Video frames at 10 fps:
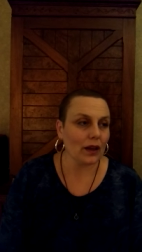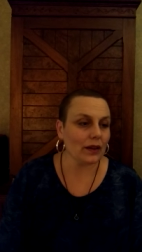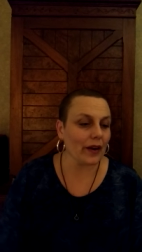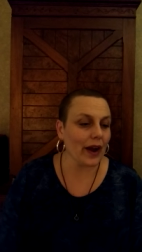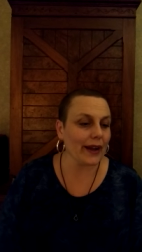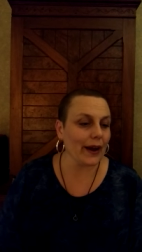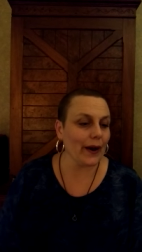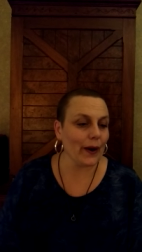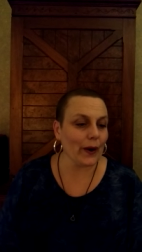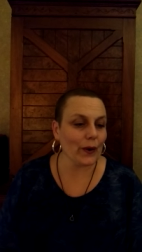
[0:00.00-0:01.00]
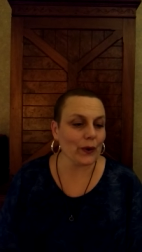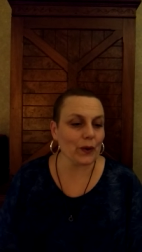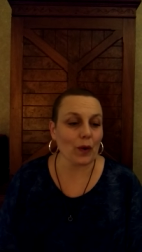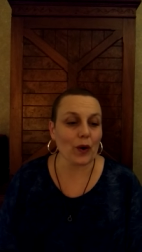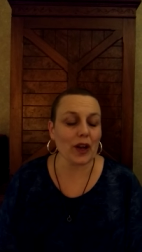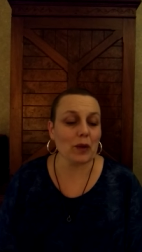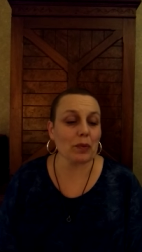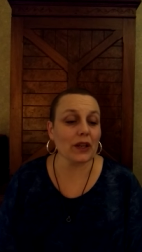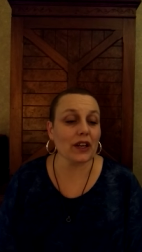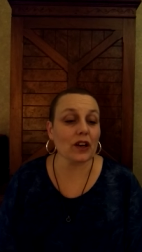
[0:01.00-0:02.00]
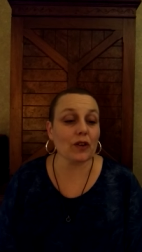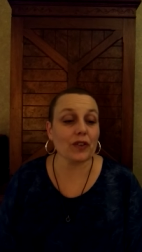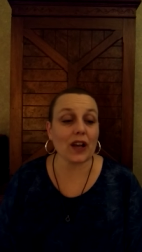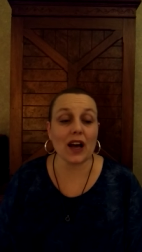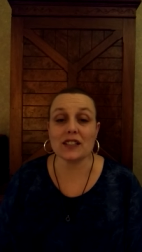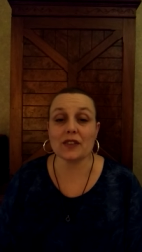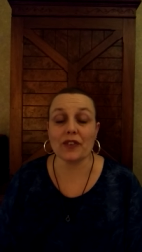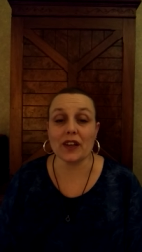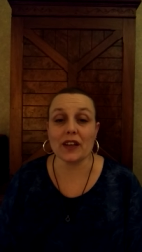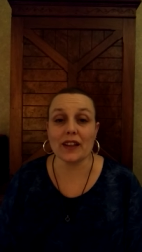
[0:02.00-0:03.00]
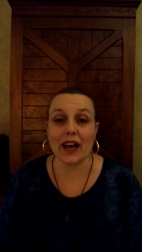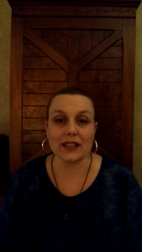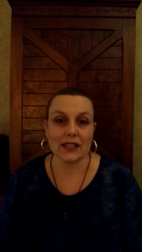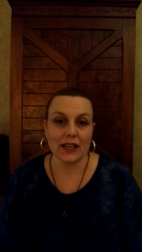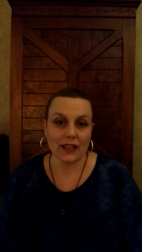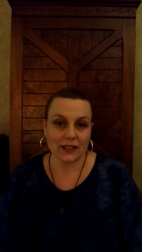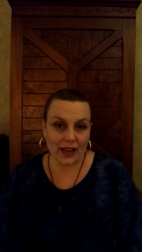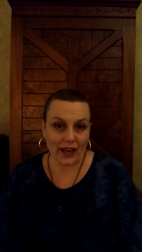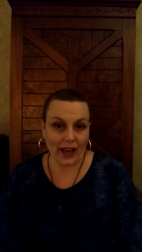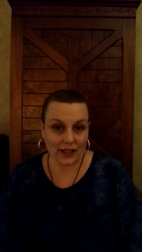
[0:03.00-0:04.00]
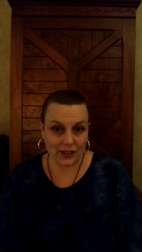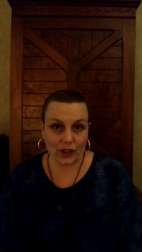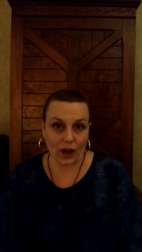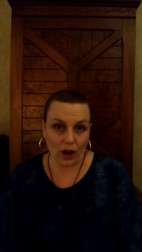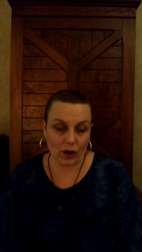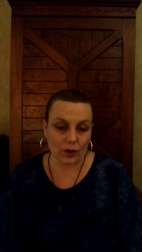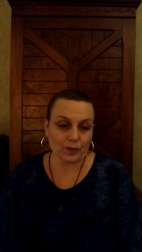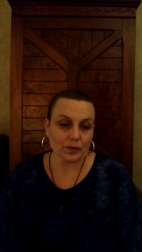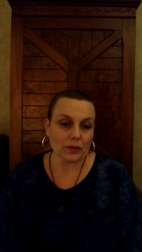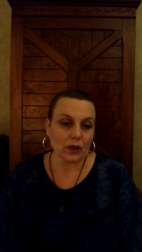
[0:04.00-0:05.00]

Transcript: There I go, quoting political philosophy that decades ago